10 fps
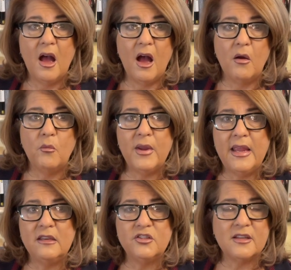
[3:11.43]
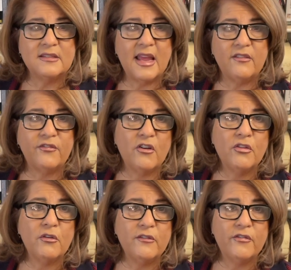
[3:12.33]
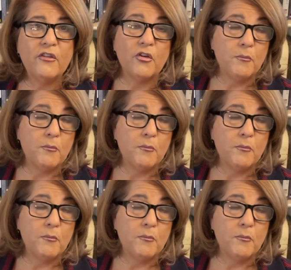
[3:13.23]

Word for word: Uh, we just get further and further,